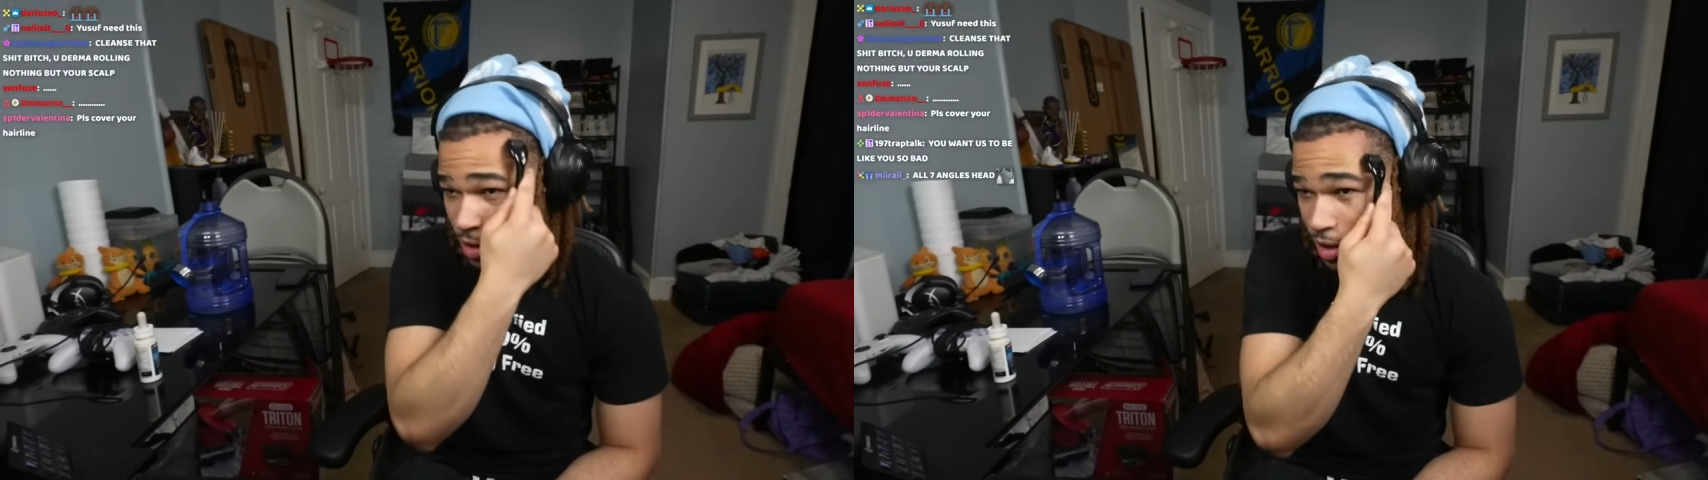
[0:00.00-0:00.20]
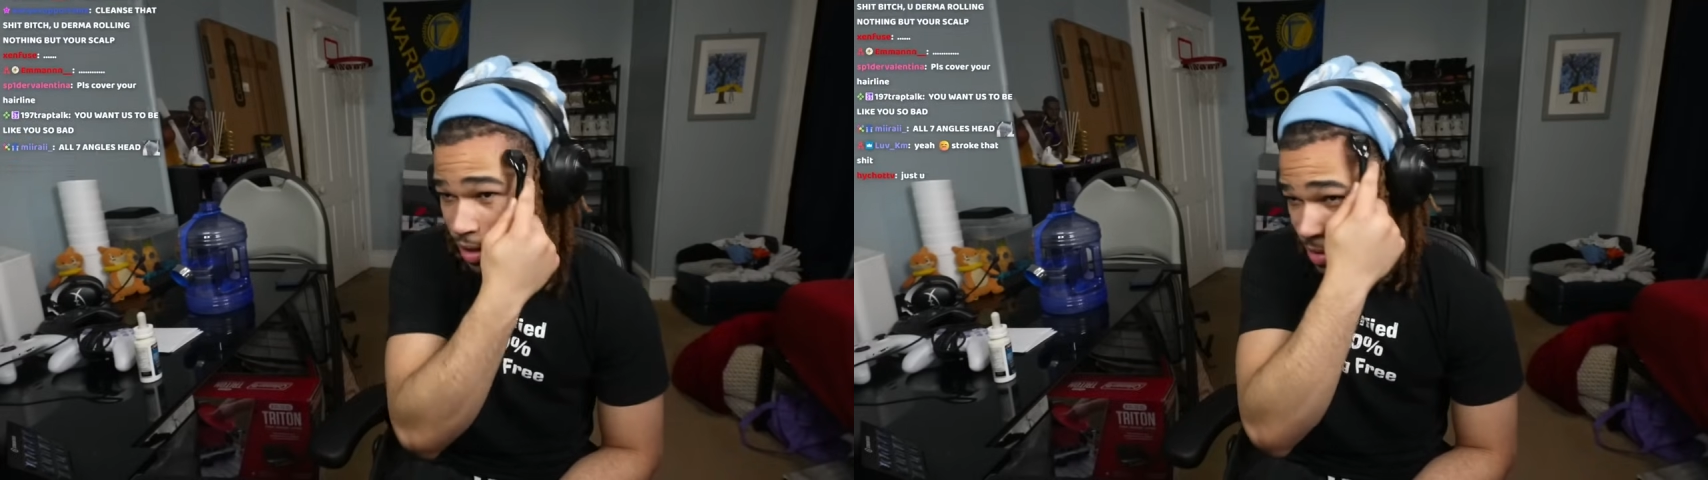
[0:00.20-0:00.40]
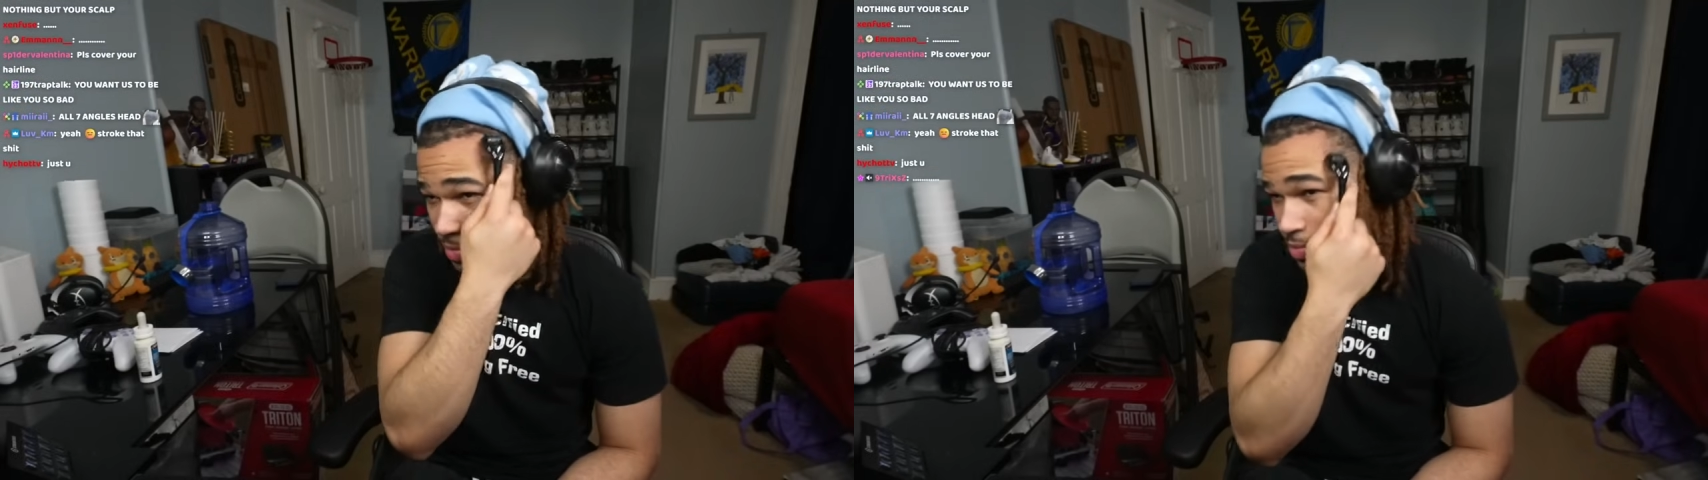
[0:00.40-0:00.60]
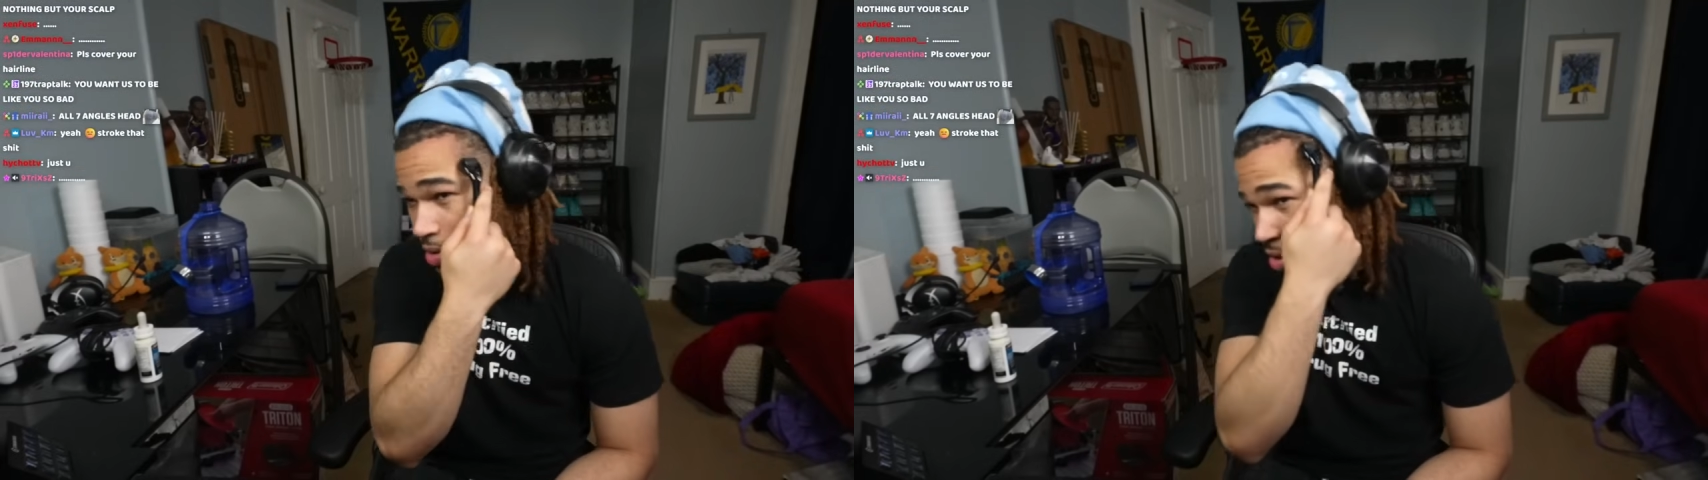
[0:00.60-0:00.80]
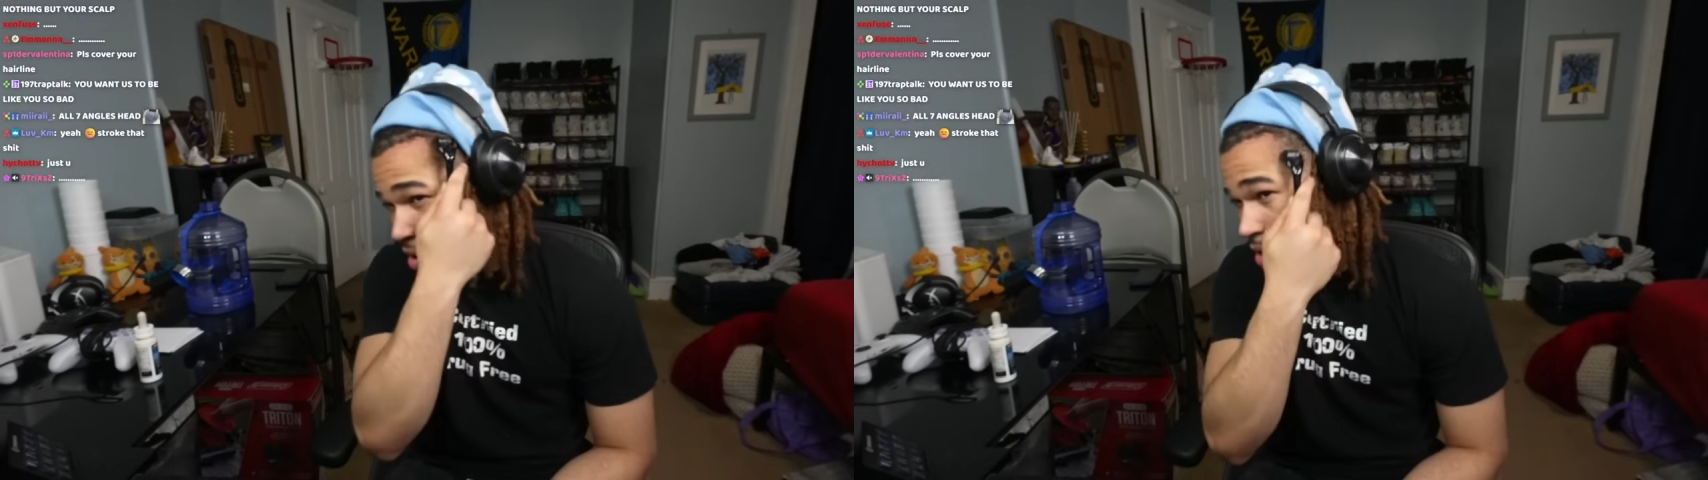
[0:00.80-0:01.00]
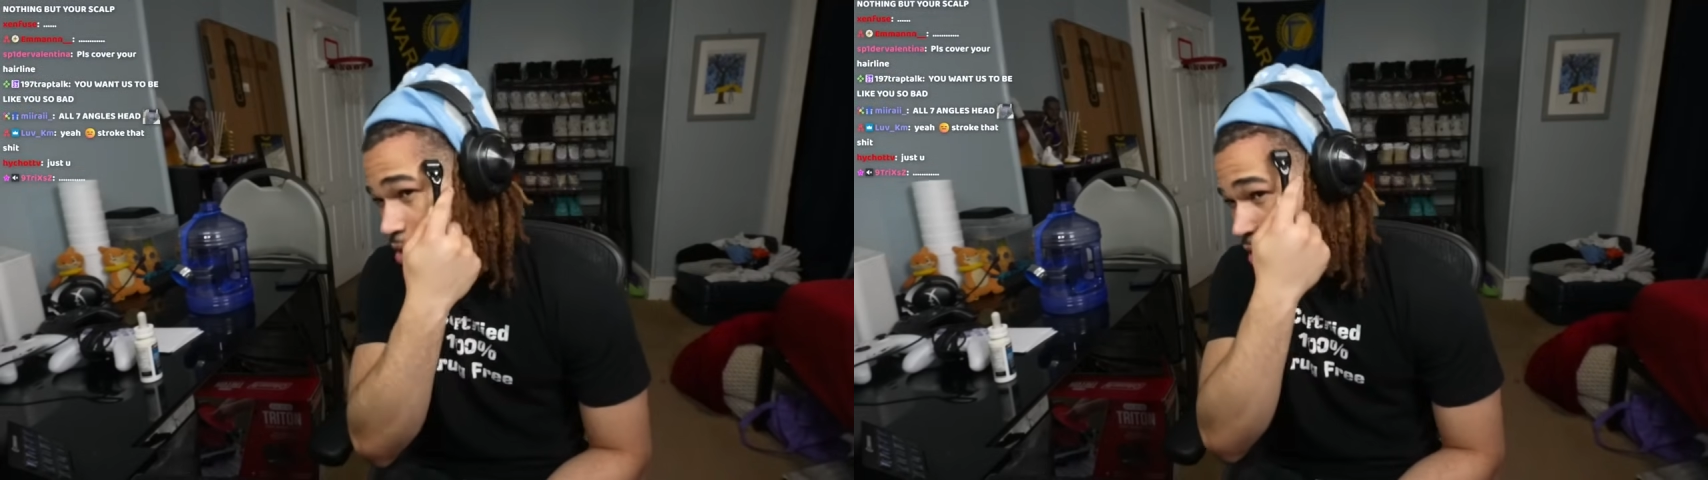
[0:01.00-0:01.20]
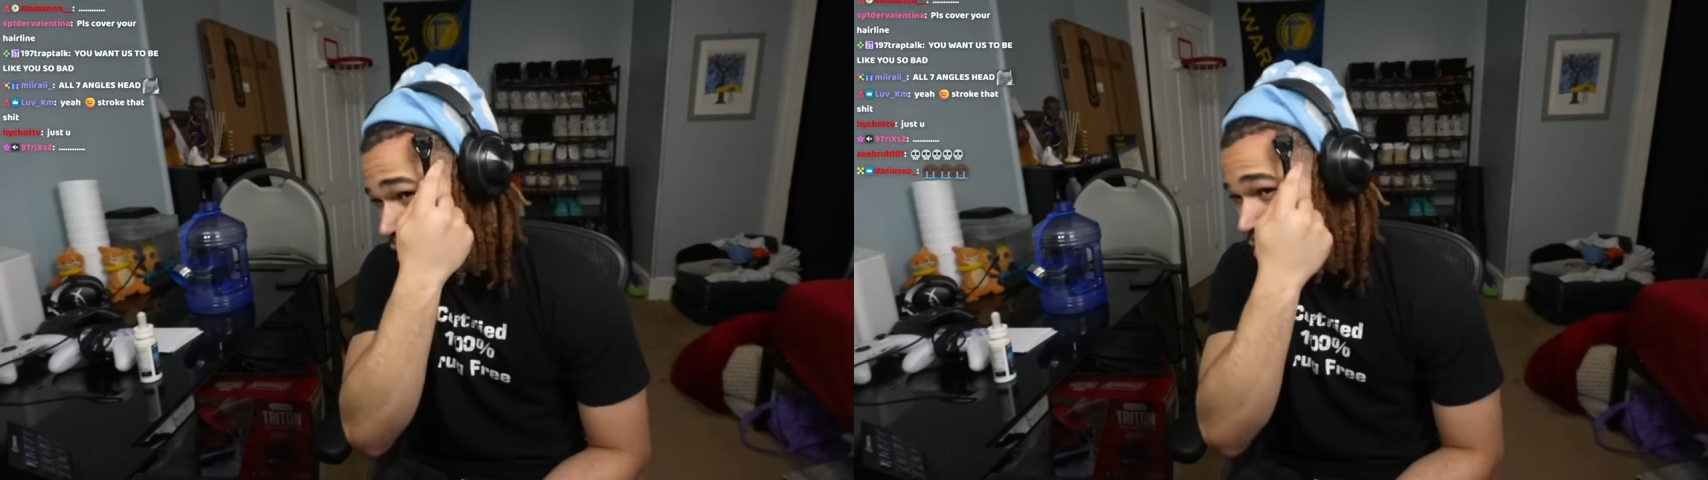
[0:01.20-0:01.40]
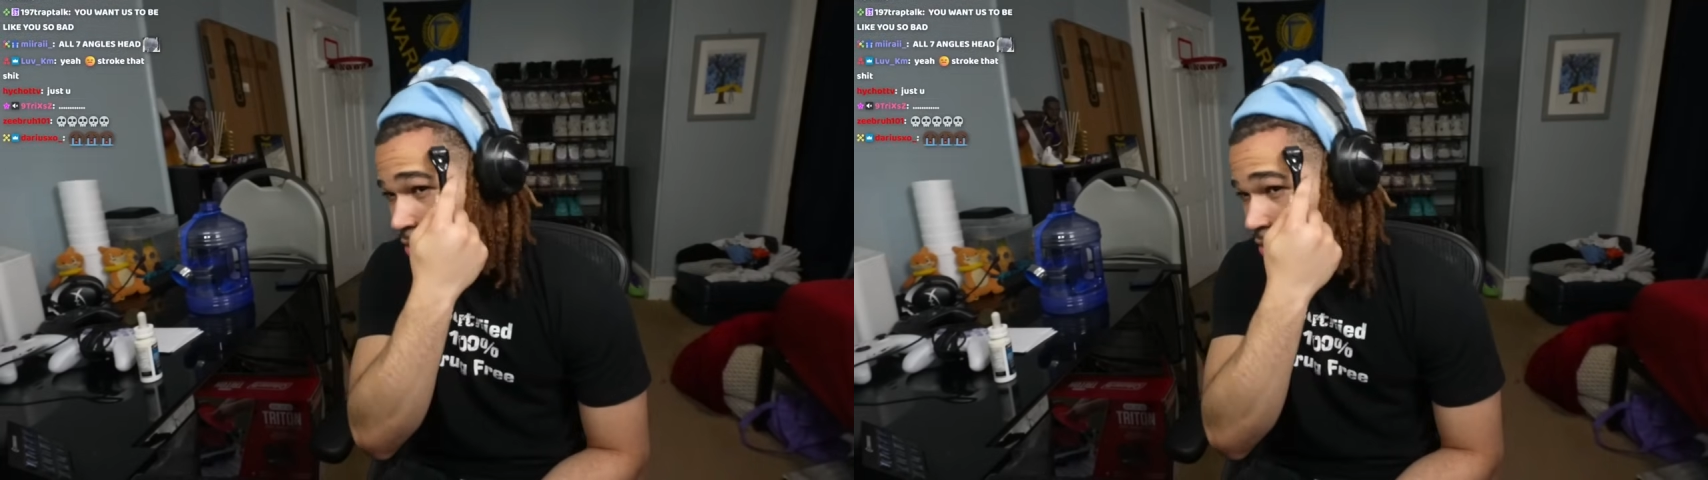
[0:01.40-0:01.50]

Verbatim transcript: huh?